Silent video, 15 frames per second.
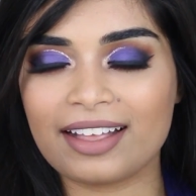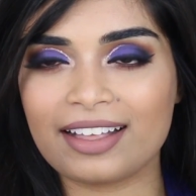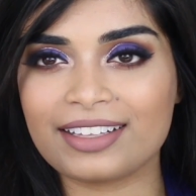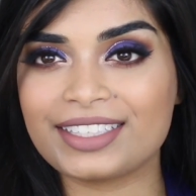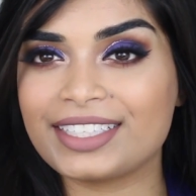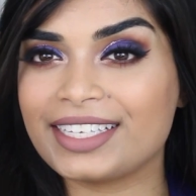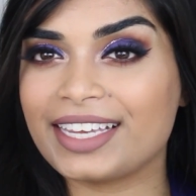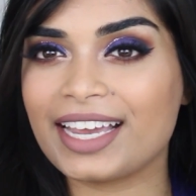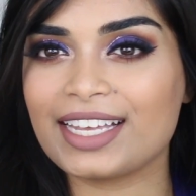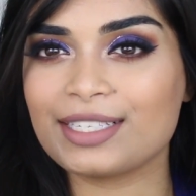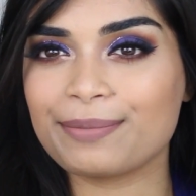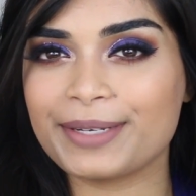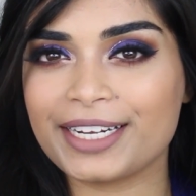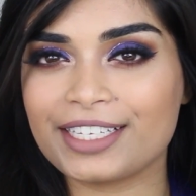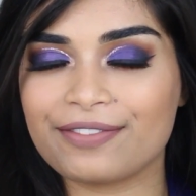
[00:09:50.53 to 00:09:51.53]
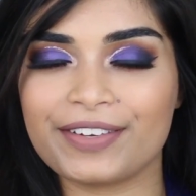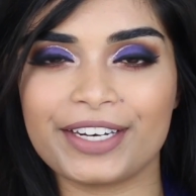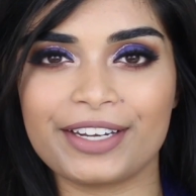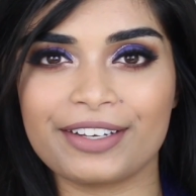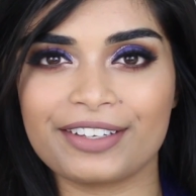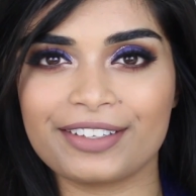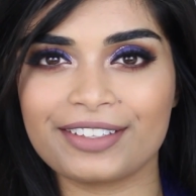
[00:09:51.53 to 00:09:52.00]
I'll see you guys in my next
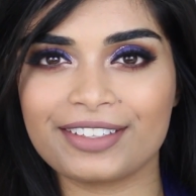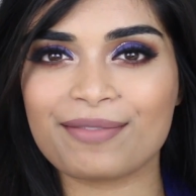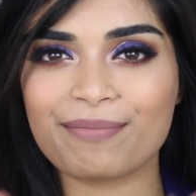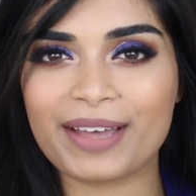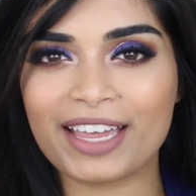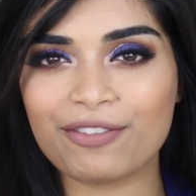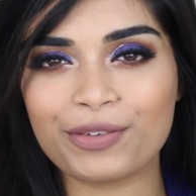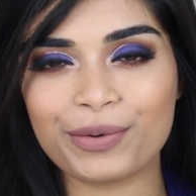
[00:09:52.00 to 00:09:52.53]
video. Bye